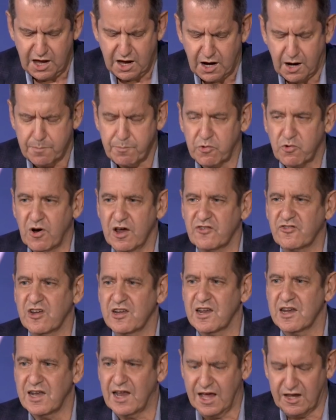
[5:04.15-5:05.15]
a
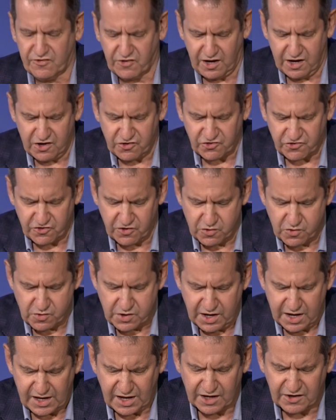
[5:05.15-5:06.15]
president has
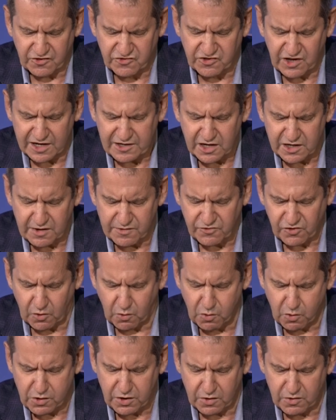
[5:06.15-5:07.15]
issued executive
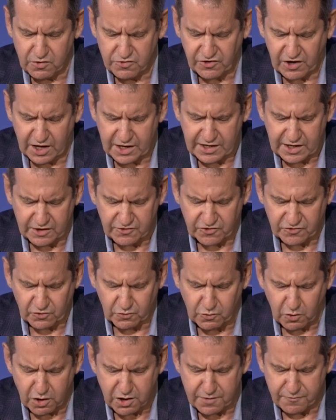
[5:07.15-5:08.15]
orders against
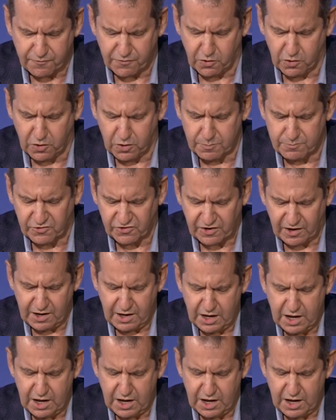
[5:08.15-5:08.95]
law firms,